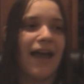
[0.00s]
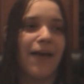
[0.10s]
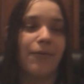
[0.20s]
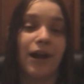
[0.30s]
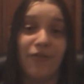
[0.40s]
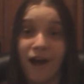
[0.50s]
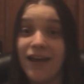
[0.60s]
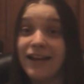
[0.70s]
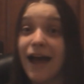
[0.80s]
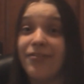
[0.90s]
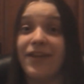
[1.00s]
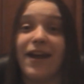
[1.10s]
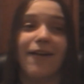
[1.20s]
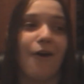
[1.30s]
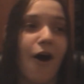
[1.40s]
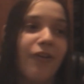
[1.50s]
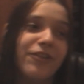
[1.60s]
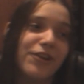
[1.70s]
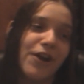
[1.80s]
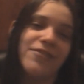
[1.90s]
And when I finally got there, all
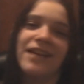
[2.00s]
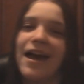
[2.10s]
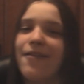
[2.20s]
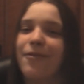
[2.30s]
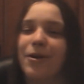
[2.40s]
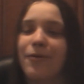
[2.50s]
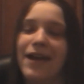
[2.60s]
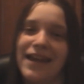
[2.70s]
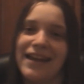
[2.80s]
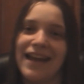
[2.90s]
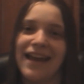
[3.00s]
the nerves kind of went away.